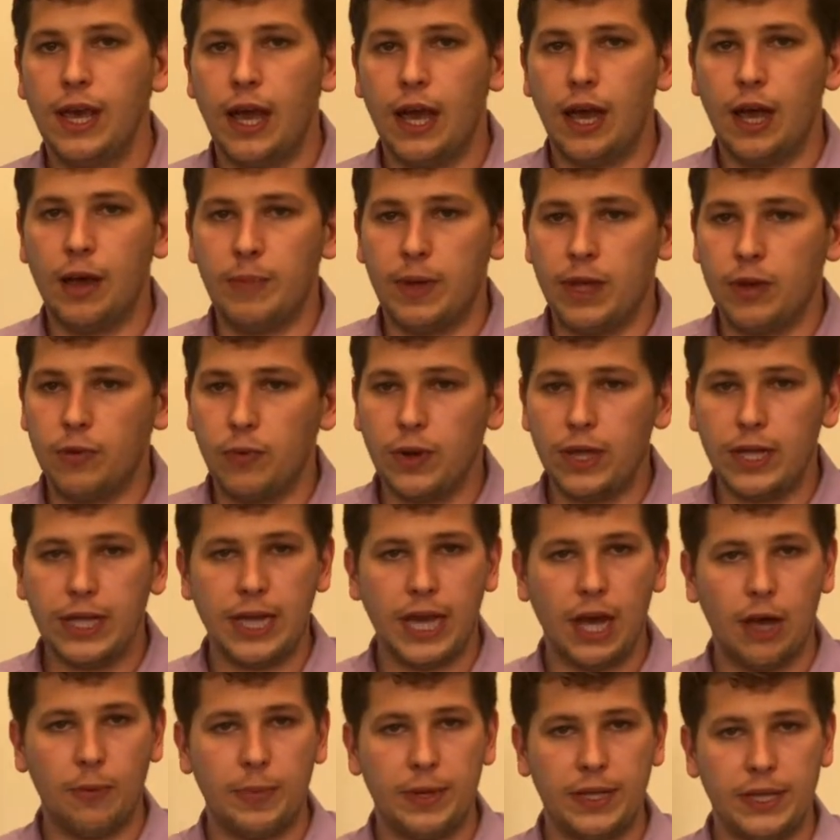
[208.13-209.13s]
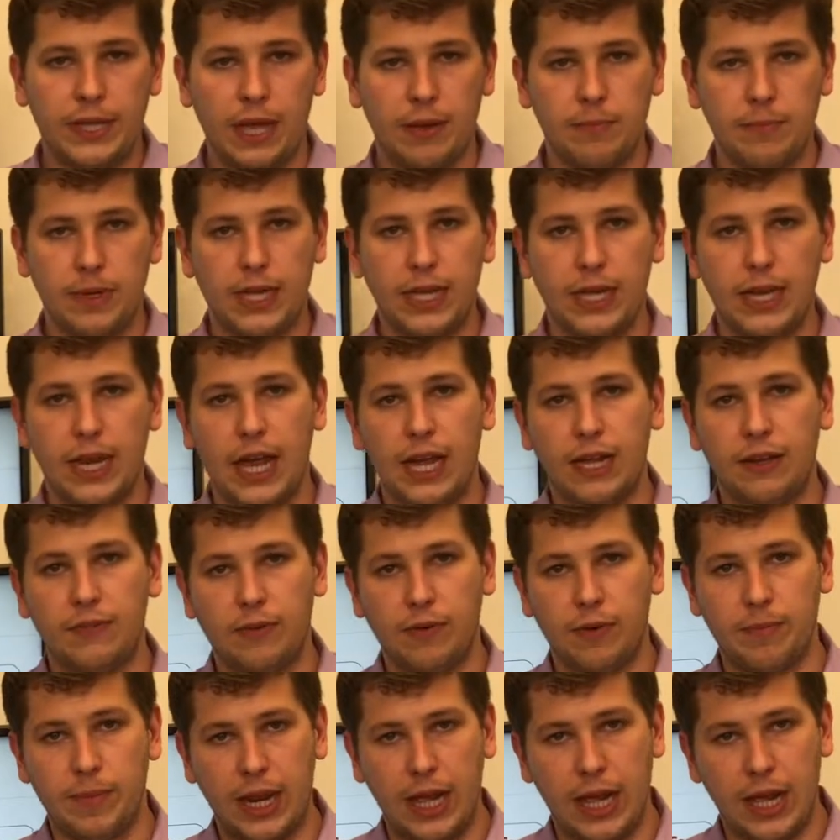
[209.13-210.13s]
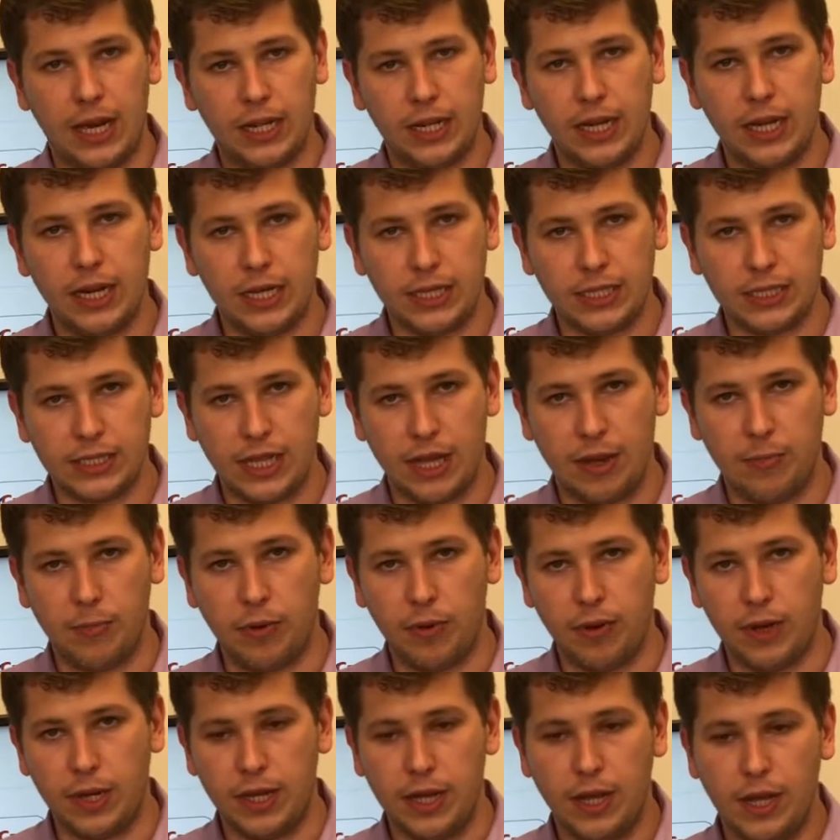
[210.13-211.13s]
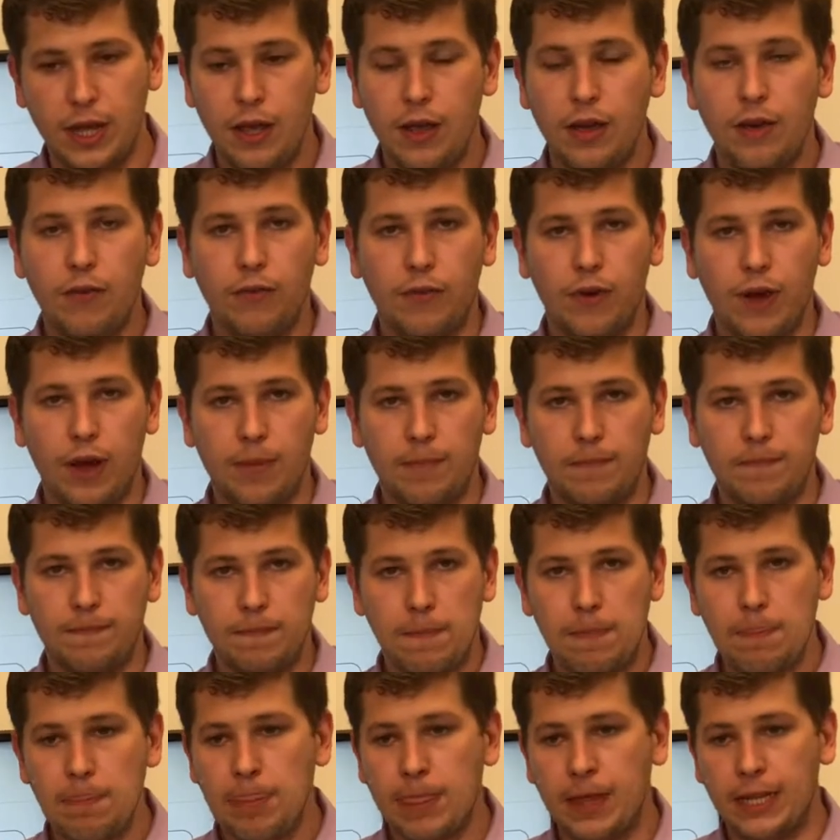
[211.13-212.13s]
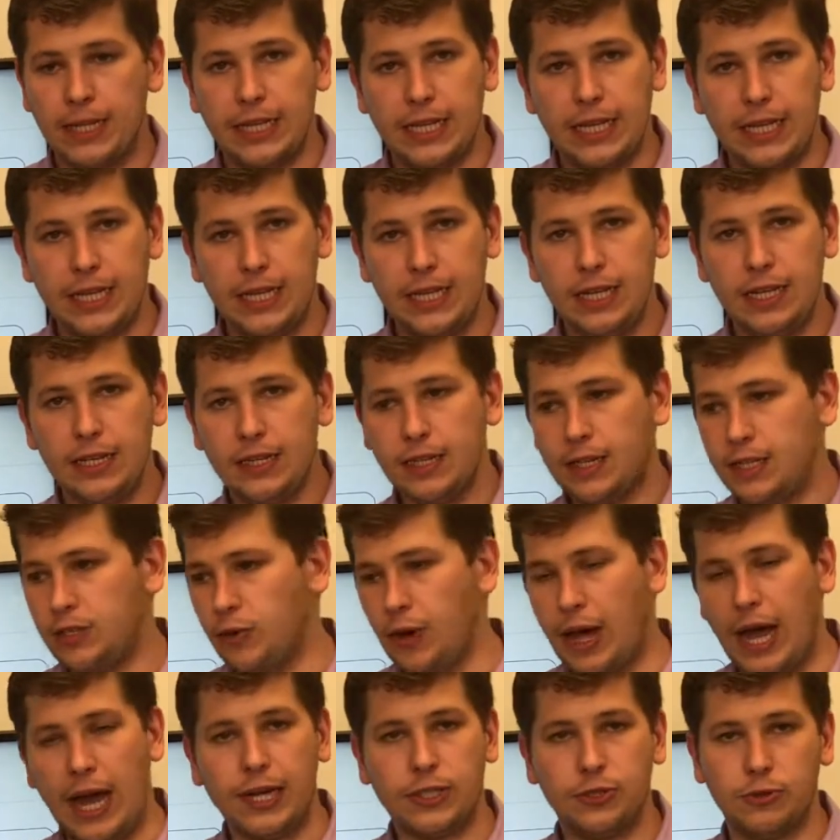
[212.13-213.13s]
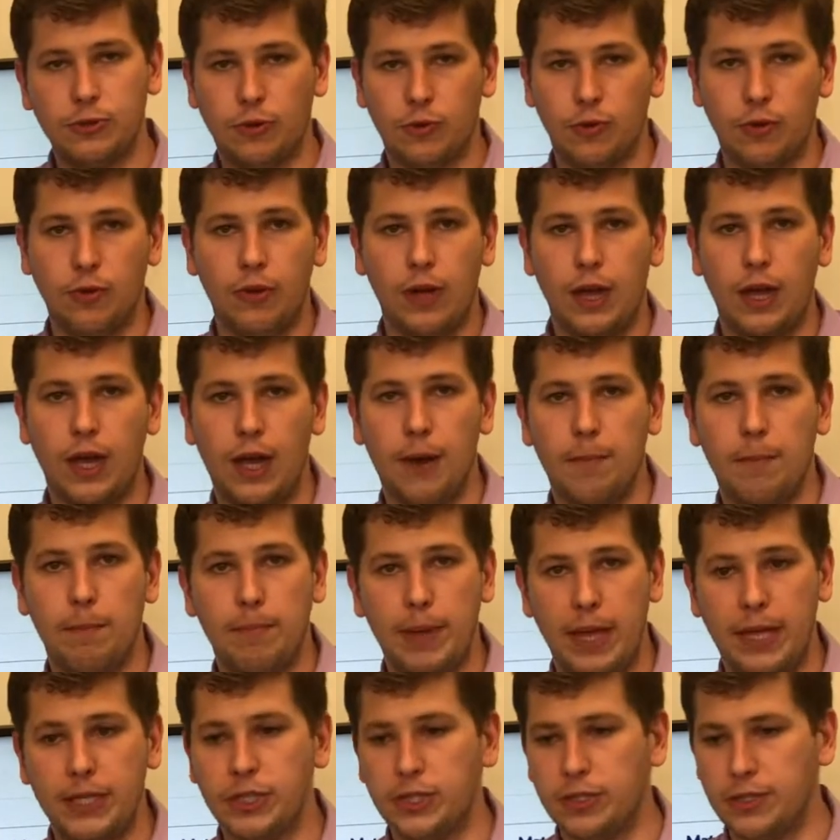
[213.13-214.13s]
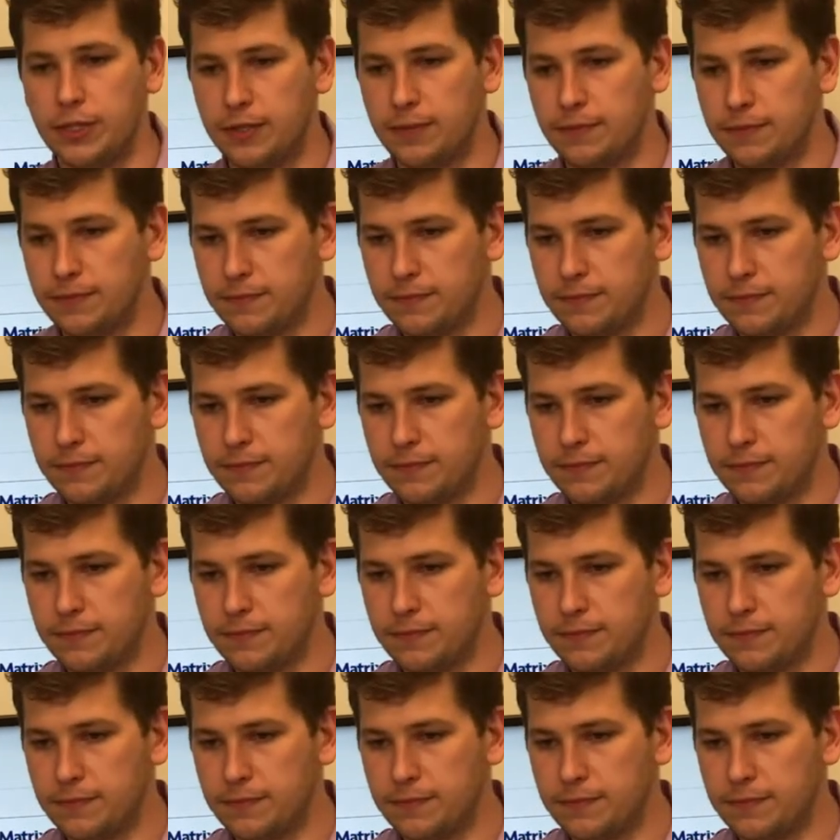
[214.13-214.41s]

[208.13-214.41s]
And really helping them connect from an analytics standpoint from lead to actual patient.